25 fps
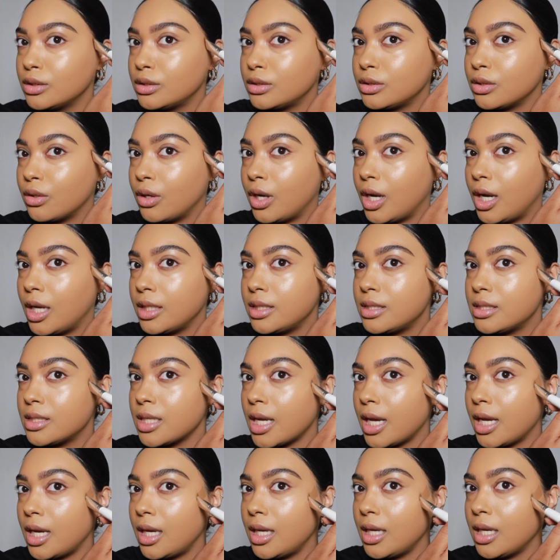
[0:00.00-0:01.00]
So I
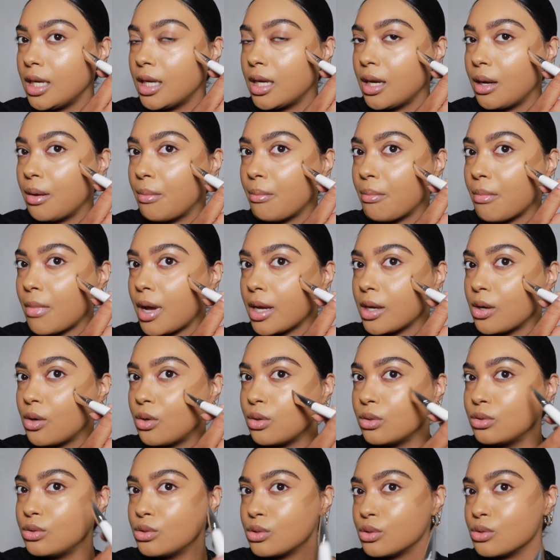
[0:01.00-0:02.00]
take my
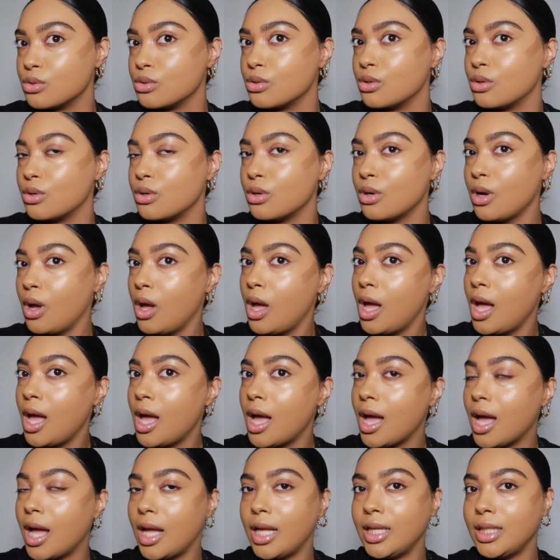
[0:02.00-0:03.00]
contour
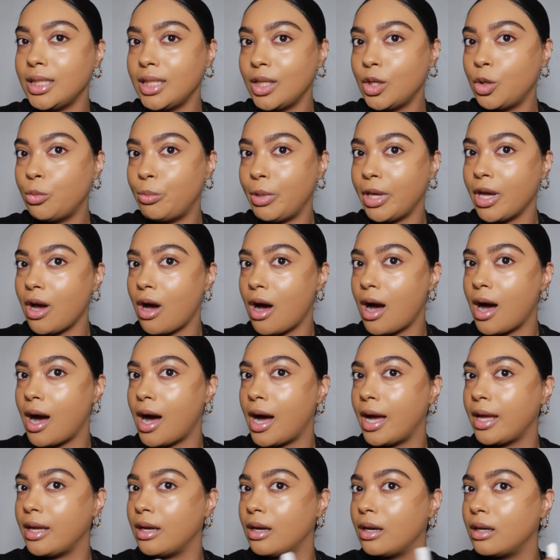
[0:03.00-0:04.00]
a little bit
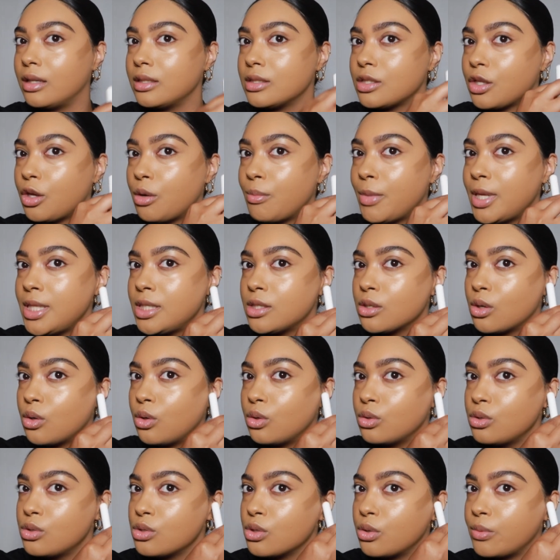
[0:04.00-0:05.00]
higher, so you're meant to
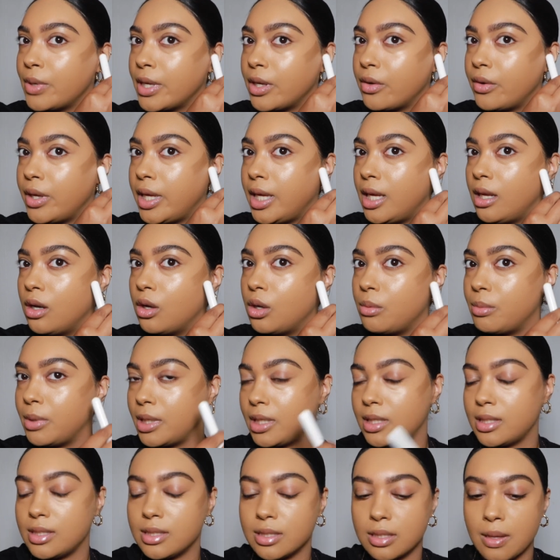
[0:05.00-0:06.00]
contour where your earlobe
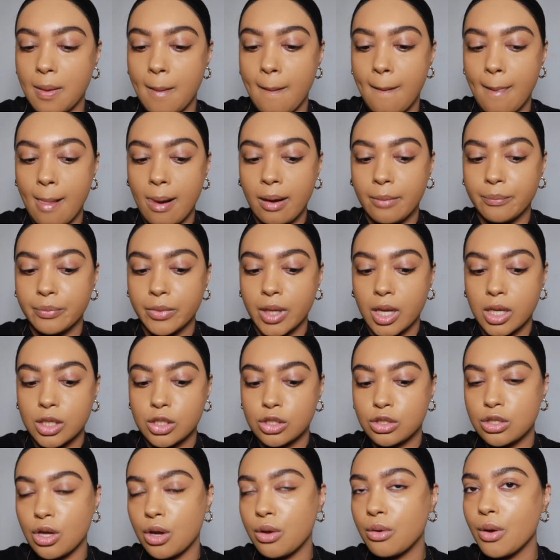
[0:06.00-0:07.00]
is,
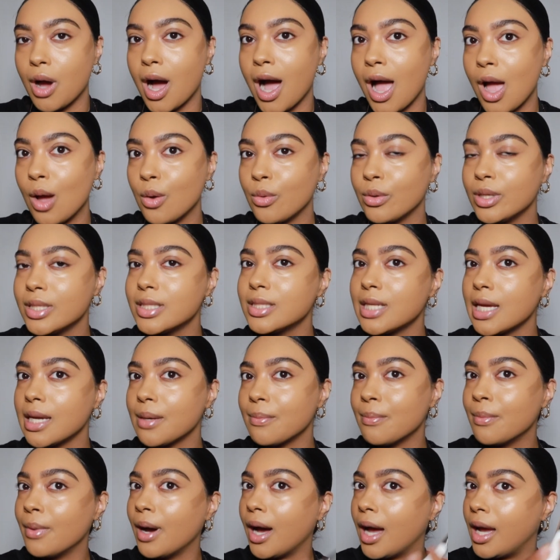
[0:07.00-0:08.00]
so I always take
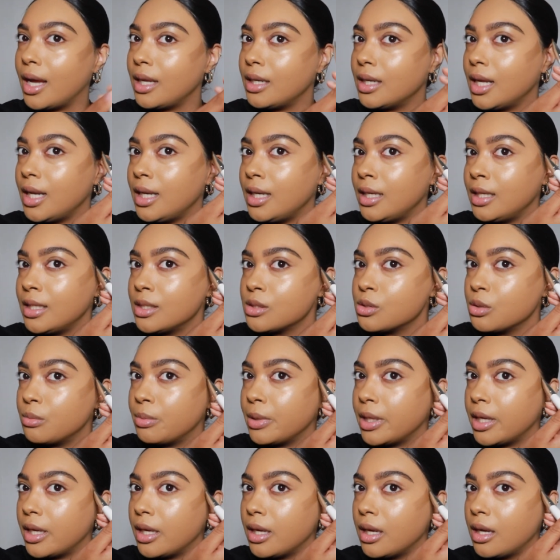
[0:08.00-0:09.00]
mine a little
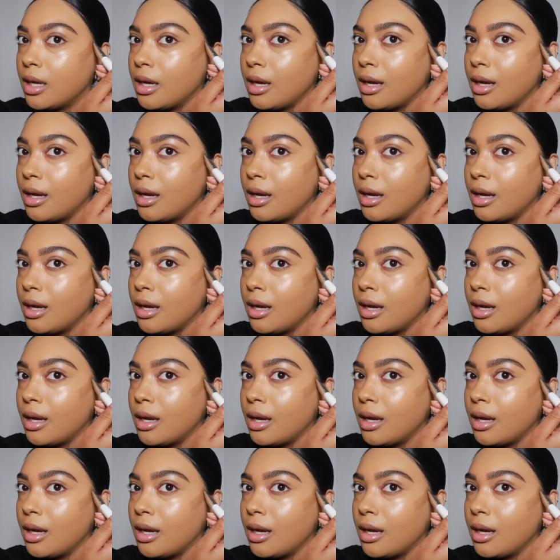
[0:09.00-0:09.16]
bit